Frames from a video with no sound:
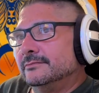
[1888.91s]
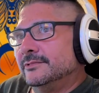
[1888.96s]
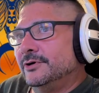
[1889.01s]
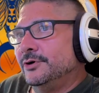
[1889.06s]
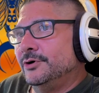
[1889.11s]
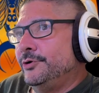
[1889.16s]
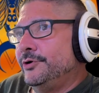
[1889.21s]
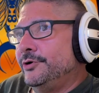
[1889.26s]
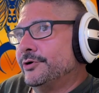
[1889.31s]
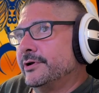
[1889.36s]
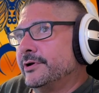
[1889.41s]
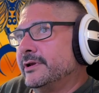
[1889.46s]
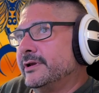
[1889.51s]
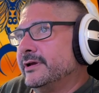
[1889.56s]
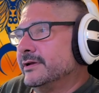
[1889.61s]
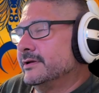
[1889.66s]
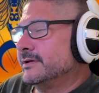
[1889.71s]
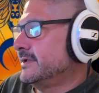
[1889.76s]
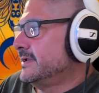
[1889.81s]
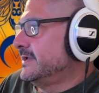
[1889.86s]
who you're going
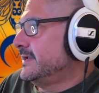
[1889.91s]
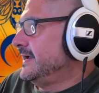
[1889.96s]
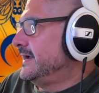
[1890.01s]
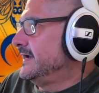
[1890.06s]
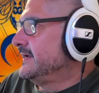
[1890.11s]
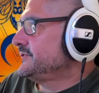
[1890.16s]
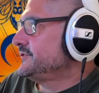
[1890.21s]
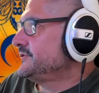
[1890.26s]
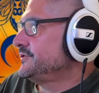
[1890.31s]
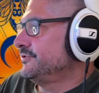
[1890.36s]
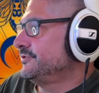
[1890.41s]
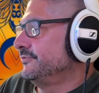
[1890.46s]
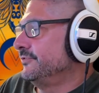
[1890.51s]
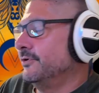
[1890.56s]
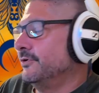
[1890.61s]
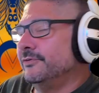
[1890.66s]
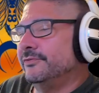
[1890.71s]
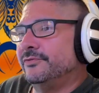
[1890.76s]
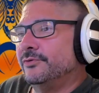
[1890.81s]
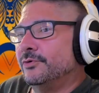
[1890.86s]
to cast your
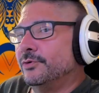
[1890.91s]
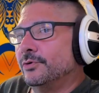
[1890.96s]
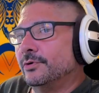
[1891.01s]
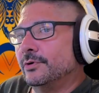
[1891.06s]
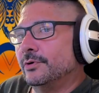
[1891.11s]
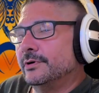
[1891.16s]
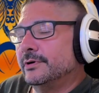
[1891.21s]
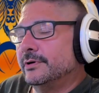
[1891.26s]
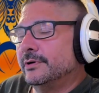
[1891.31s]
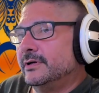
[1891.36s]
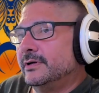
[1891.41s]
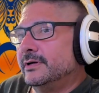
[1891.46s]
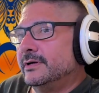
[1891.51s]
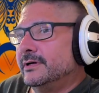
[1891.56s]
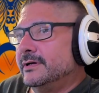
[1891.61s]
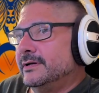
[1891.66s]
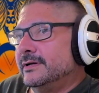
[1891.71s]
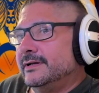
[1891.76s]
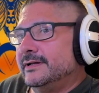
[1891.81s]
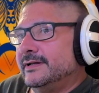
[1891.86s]
vote for.
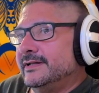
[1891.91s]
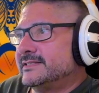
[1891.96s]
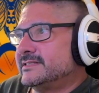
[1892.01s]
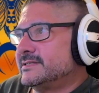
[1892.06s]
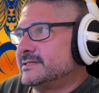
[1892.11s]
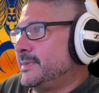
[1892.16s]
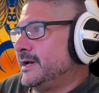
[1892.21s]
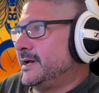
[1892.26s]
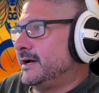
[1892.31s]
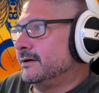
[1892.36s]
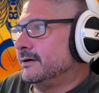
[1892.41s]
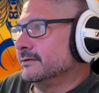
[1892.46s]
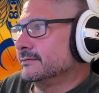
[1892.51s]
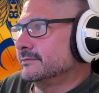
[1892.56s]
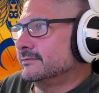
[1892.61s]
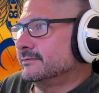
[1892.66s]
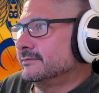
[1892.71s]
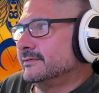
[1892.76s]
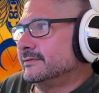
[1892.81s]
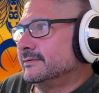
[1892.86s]
It's
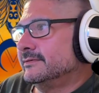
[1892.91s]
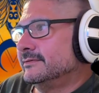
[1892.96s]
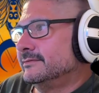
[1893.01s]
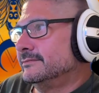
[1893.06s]
about